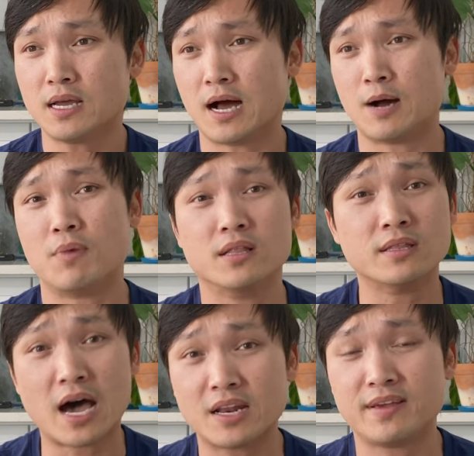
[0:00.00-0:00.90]
Um, a
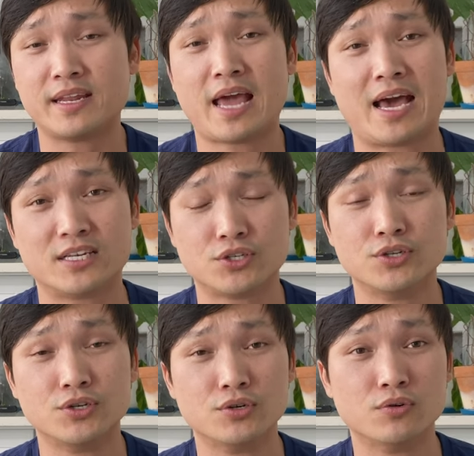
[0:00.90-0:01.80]
lot of it has to
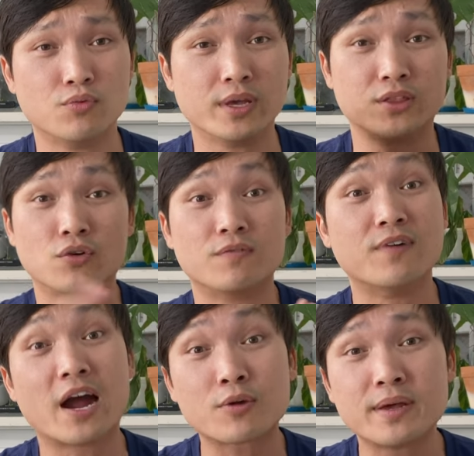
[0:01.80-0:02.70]
do with your
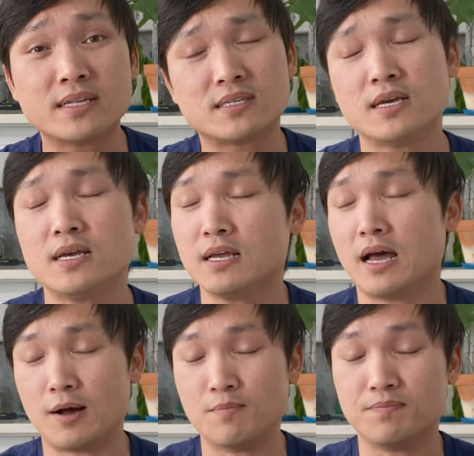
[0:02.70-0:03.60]
environment
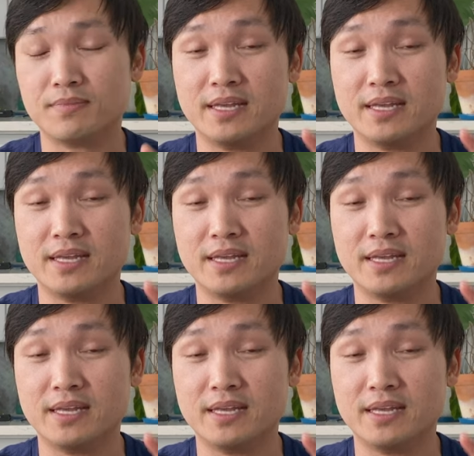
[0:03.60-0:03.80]
um,